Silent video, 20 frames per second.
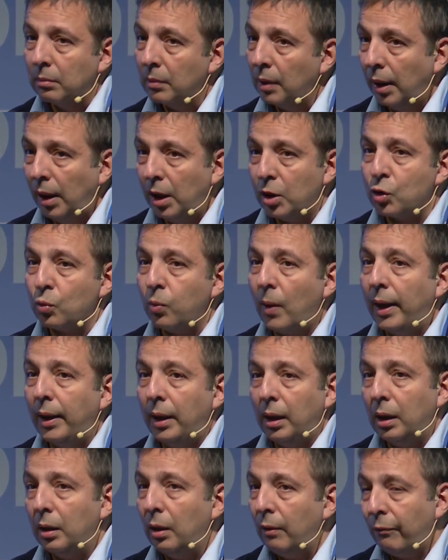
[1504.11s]
each one
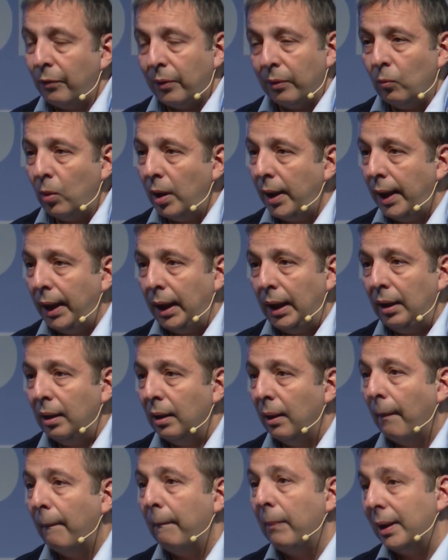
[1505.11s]
in a different way,
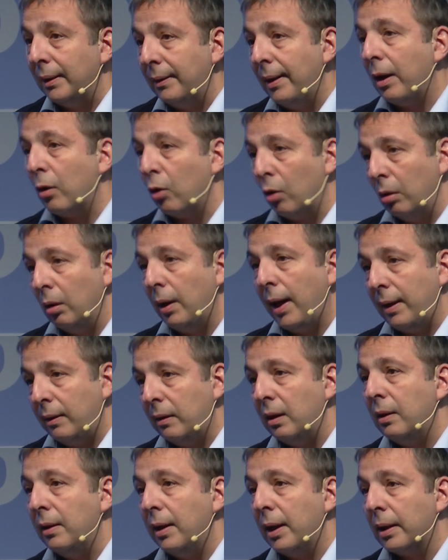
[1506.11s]
but they're all
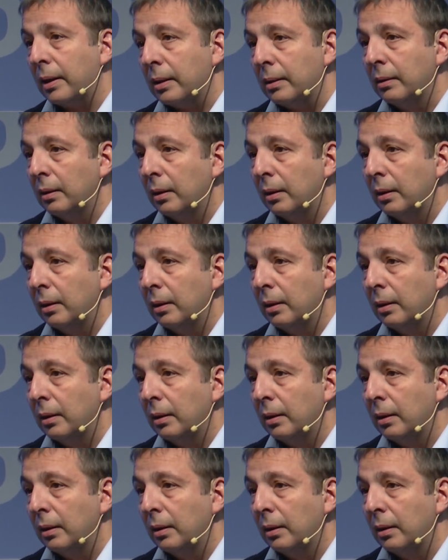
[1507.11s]
getting there.